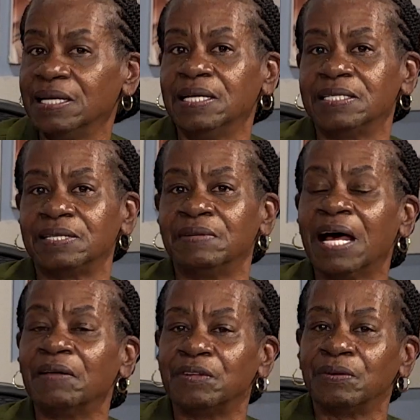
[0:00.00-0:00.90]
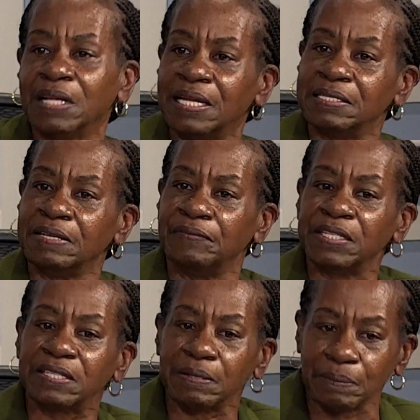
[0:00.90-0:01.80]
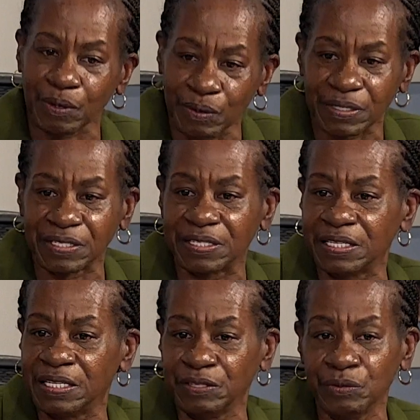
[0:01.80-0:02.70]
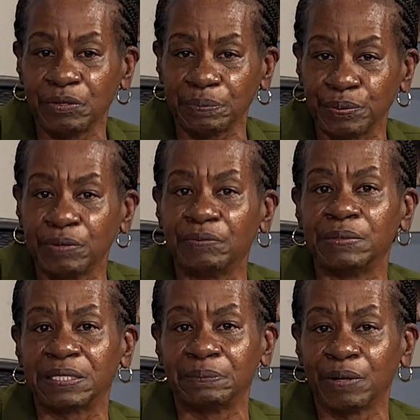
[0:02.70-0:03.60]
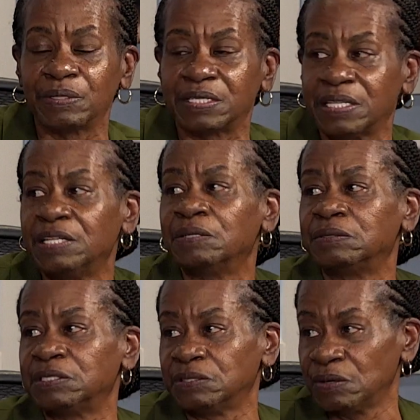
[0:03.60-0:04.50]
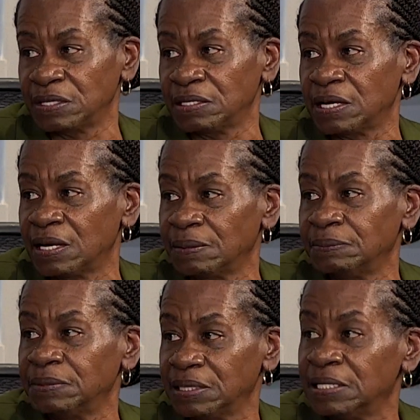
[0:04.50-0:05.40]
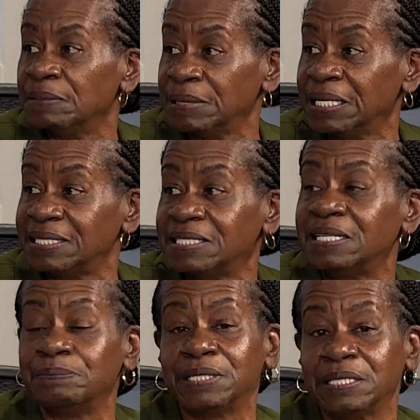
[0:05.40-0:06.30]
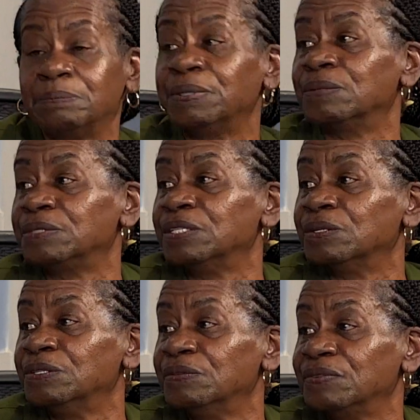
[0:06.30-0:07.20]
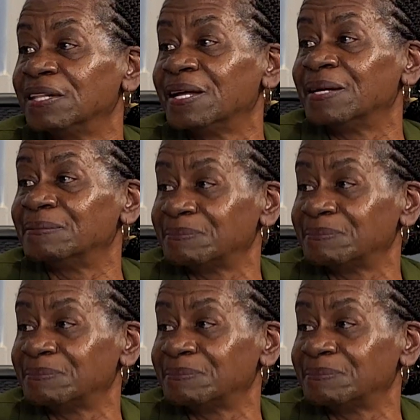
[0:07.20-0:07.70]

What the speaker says: So now they're letting, if it's an emergency and you can prove it was an emergency, they're going to eliminate the 10% penalty on you for that.